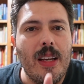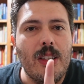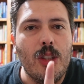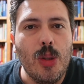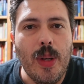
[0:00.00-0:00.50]

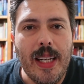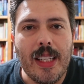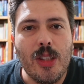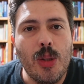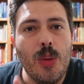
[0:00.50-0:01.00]
doing
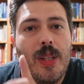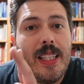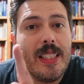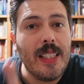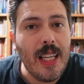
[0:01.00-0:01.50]
it to
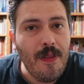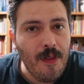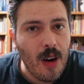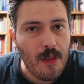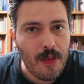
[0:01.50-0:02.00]
the
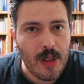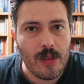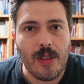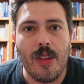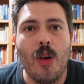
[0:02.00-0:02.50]
default
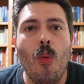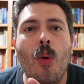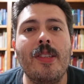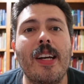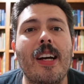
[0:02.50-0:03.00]
fields, the
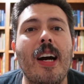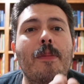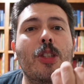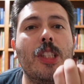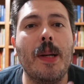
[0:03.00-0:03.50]
ones that come
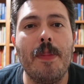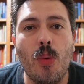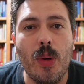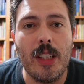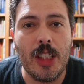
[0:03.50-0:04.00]
shipped
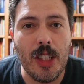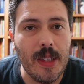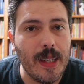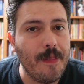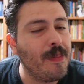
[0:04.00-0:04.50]
with
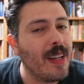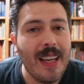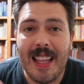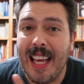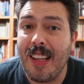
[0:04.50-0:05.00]
Jira,
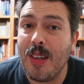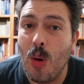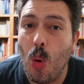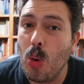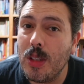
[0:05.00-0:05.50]
that's a
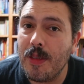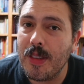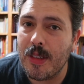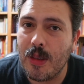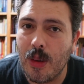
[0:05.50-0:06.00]
whole
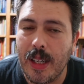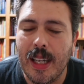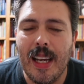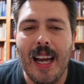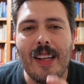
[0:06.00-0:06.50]
different story.
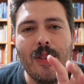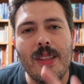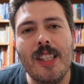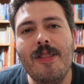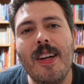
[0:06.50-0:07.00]
And so in
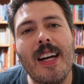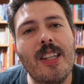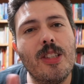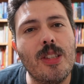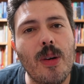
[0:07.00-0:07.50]
this video, I'm going
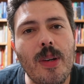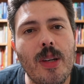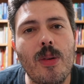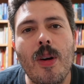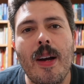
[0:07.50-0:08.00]
to show
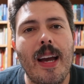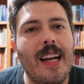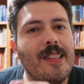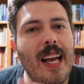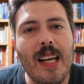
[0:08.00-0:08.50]
you
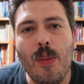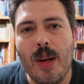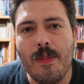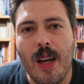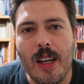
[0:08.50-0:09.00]
exactly what
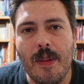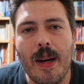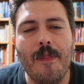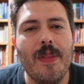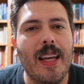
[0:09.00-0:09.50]
I'm talking
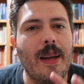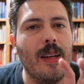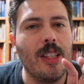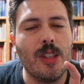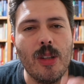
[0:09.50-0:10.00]
about, and I'm
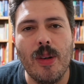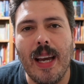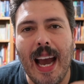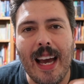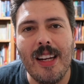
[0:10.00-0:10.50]
going to show you
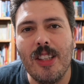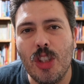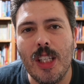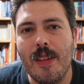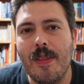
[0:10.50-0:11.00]
how to
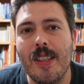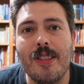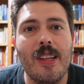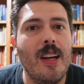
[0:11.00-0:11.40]
achieve this,